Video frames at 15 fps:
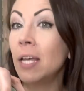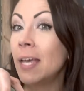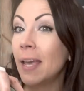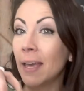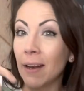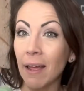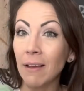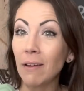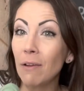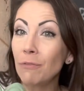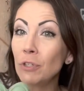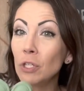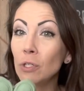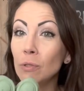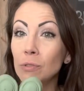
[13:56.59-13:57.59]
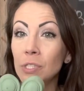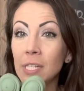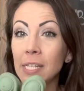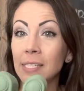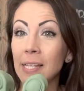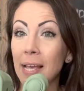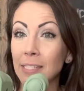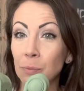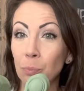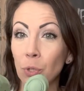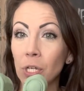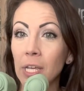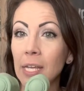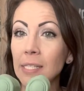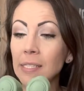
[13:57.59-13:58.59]
And I love to use these as
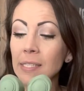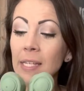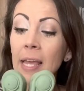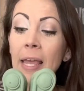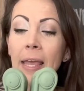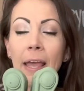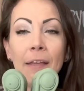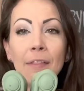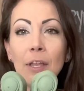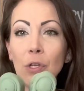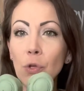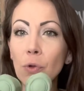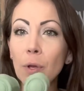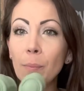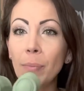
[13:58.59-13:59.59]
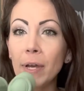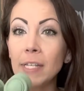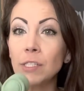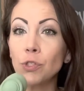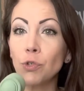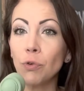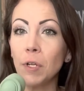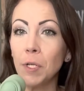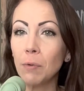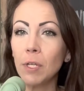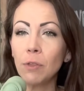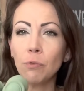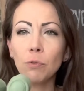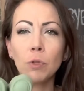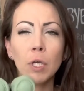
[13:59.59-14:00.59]
bookends, and then you can place greenery
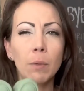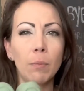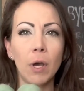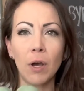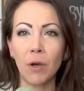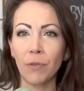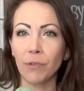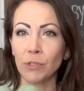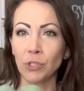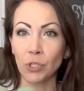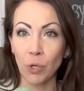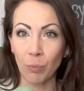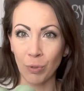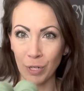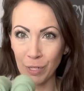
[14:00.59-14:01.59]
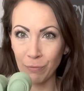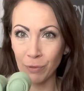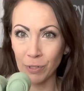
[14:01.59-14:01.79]
through them. Oh, they're so pretty for